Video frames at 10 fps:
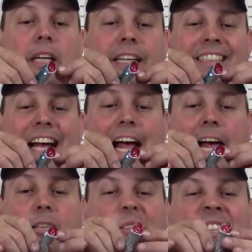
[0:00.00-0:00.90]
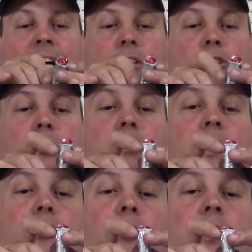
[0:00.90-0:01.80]
it's actually got
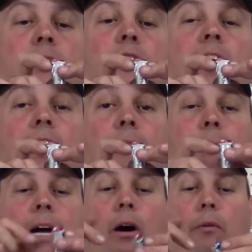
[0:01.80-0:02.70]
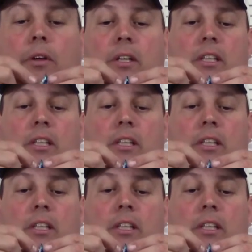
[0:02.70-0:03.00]
slits on either side of the mouth